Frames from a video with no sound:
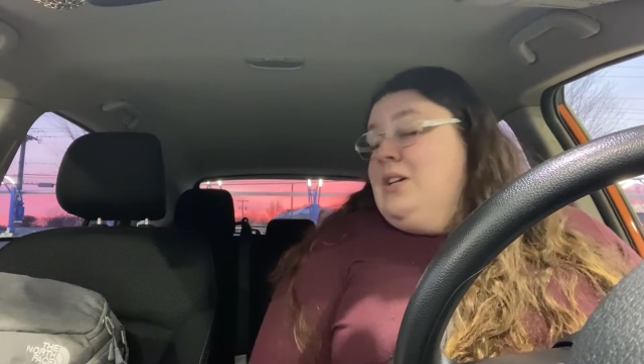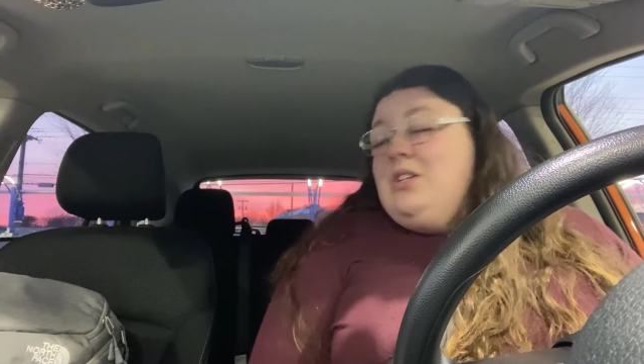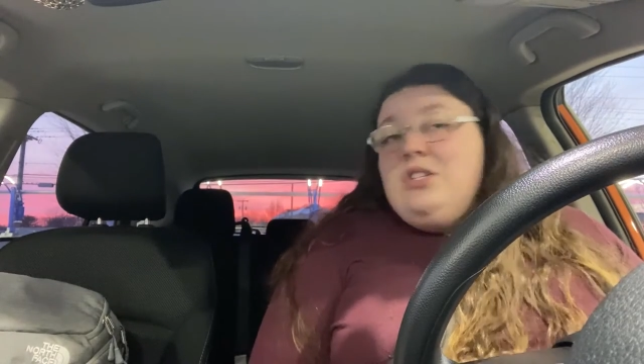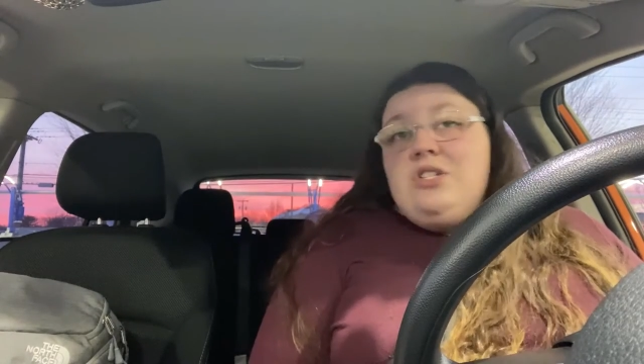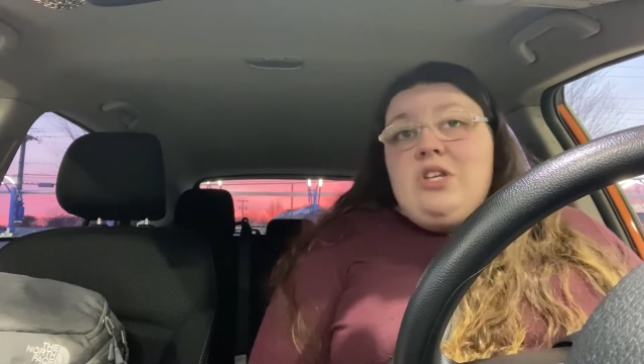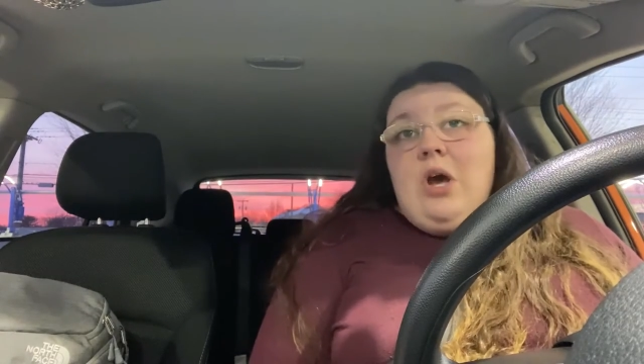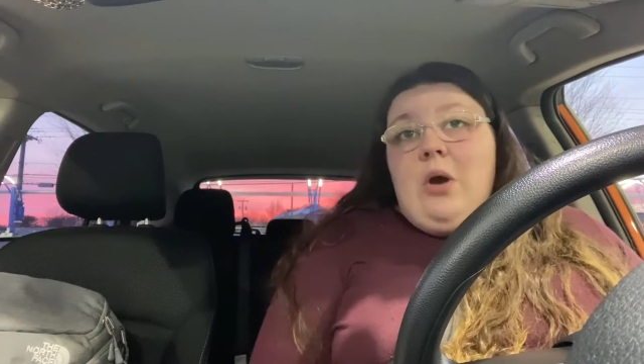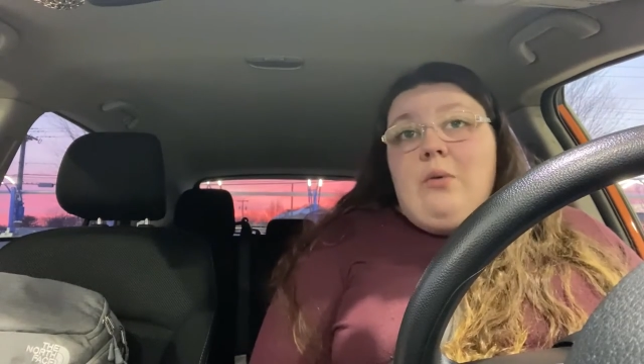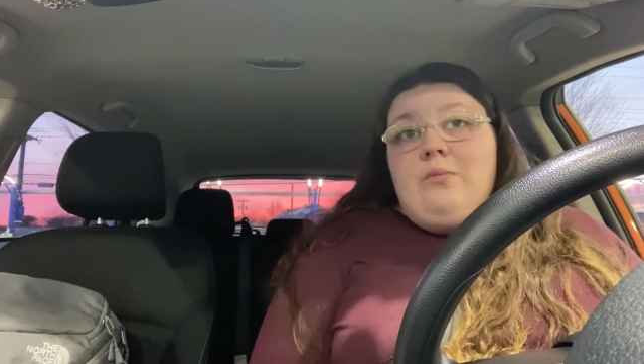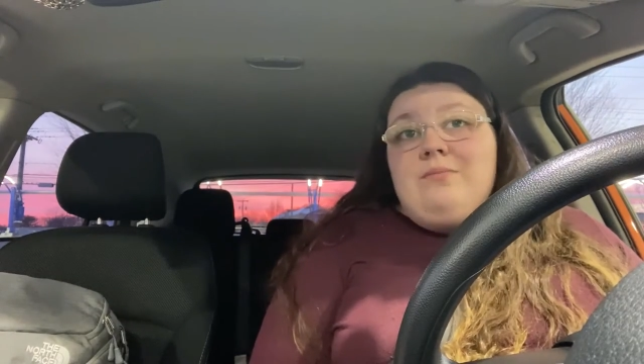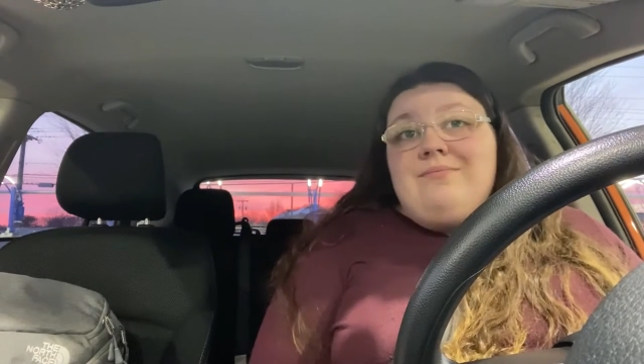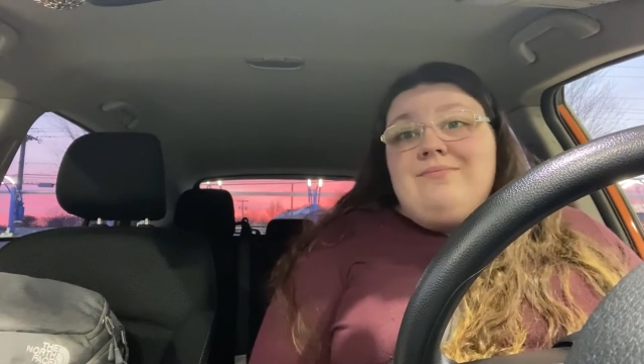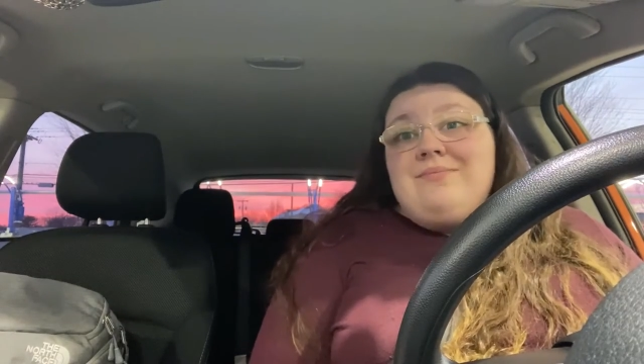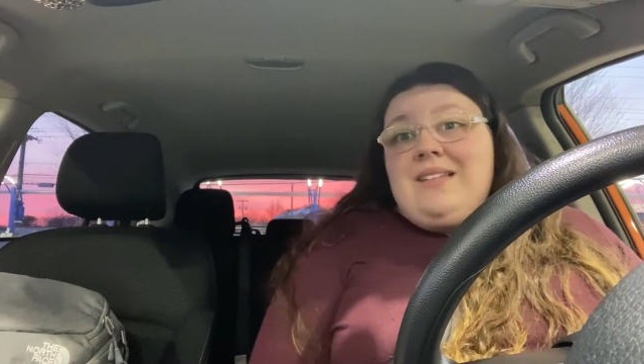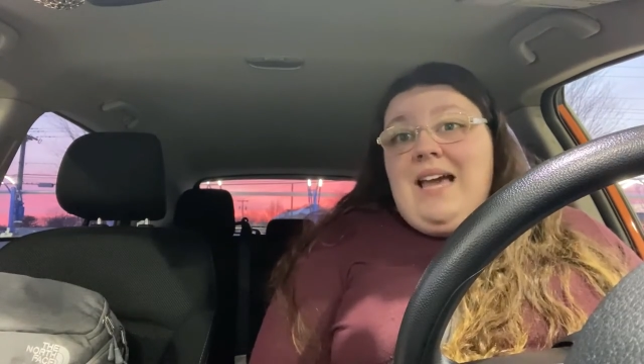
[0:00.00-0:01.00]
so
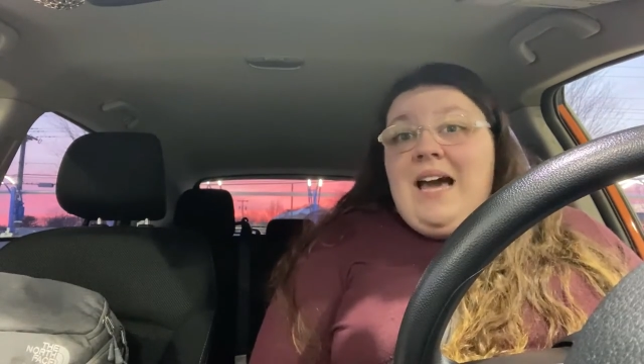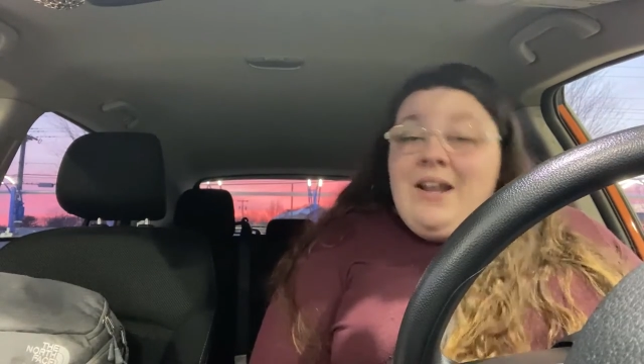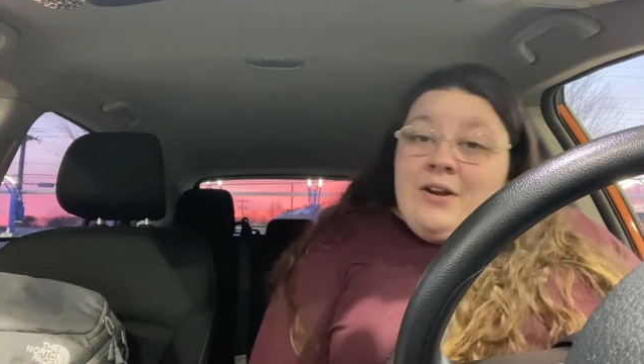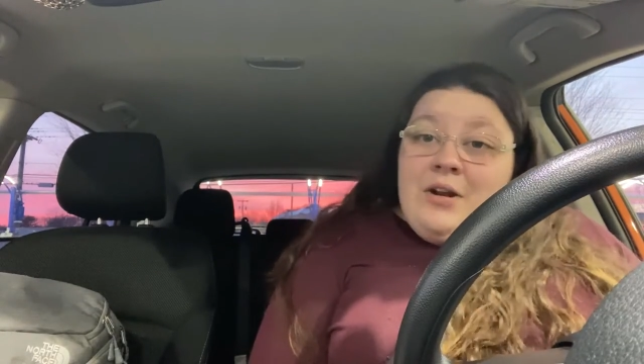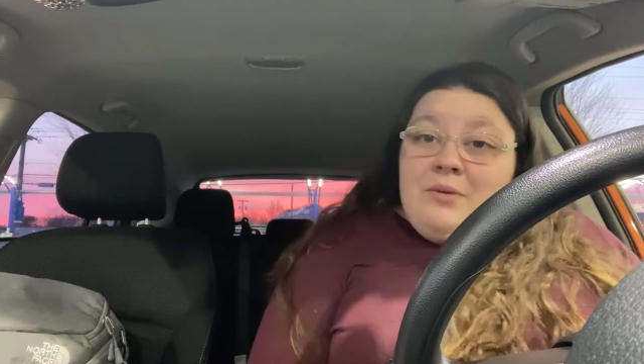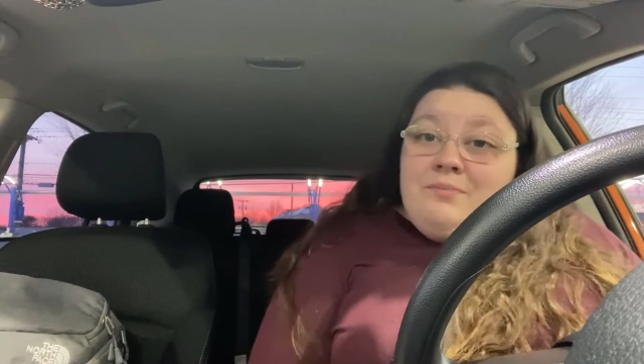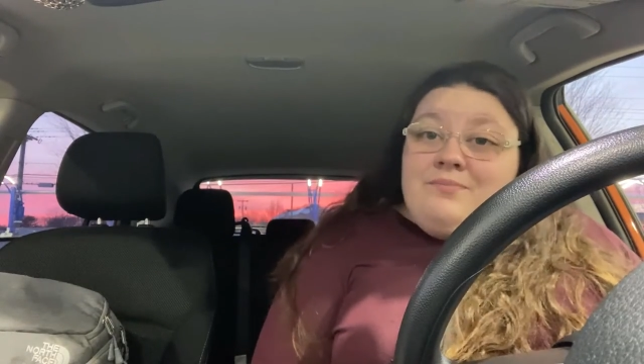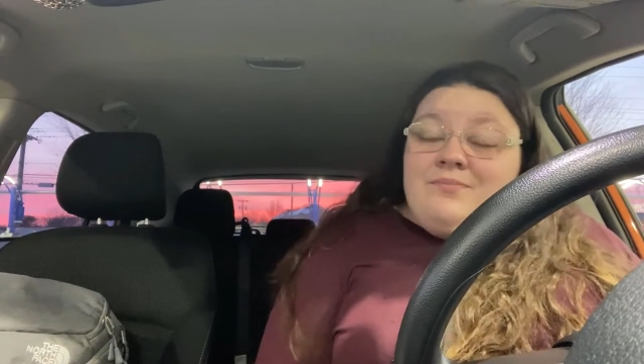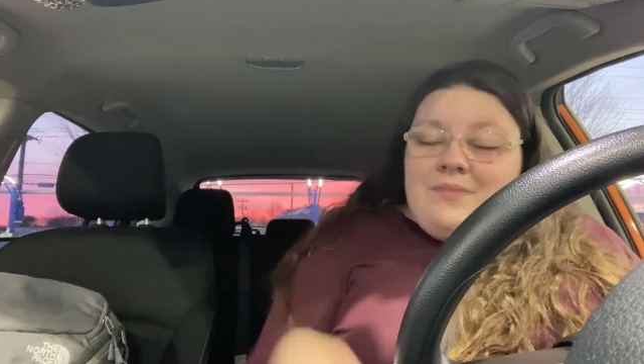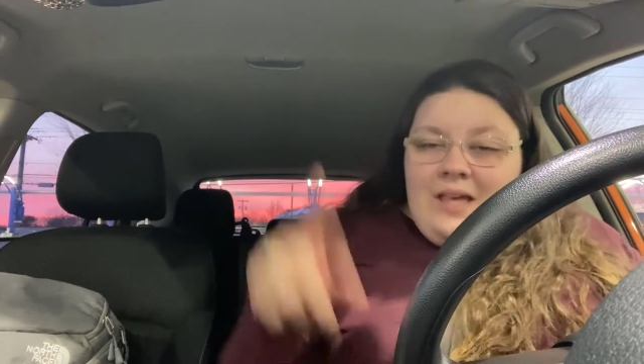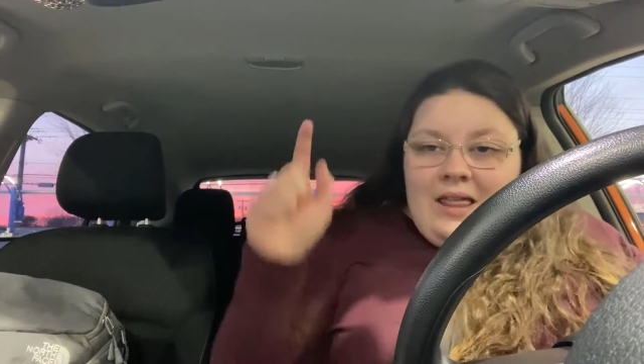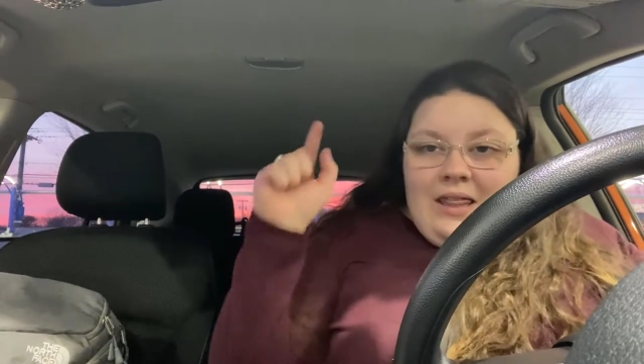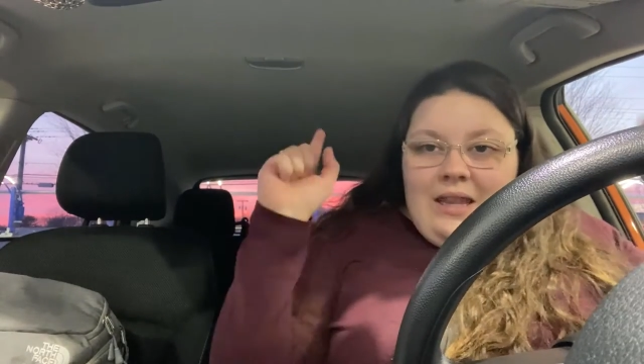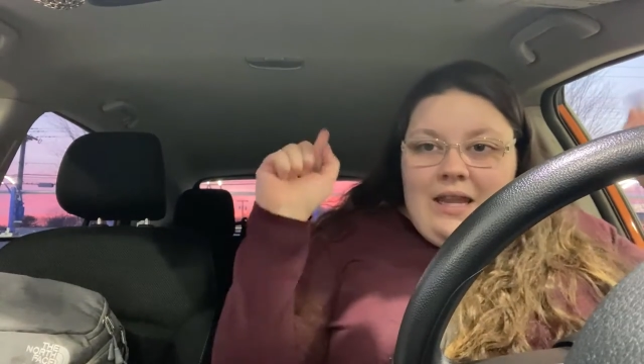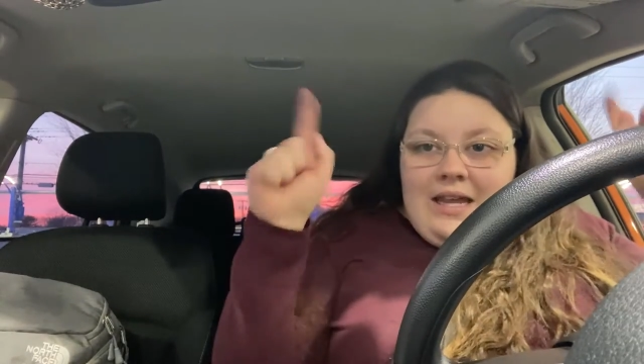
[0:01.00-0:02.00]
I don't
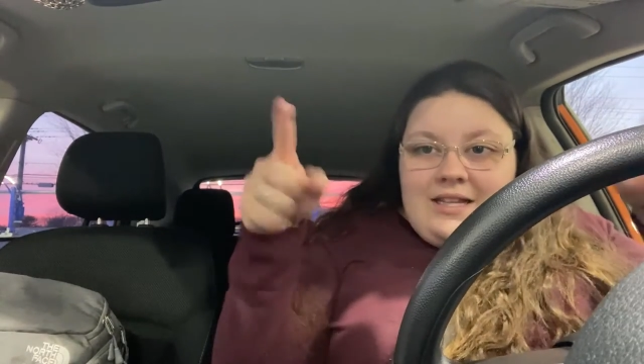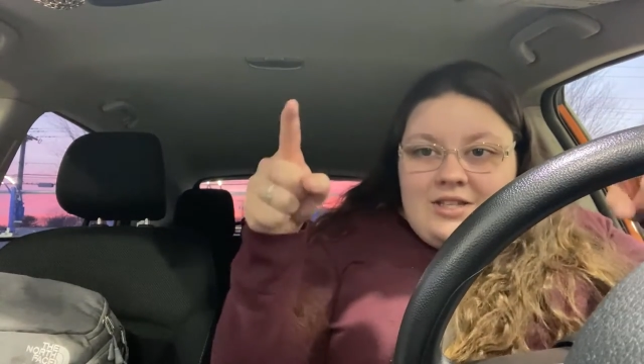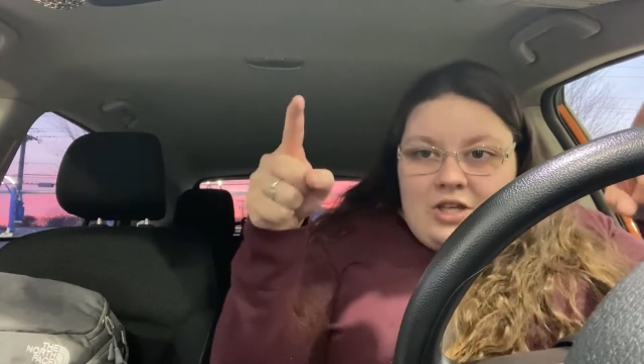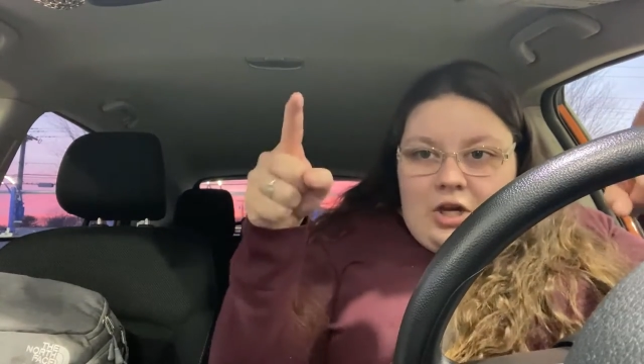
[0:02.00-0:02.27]
know let's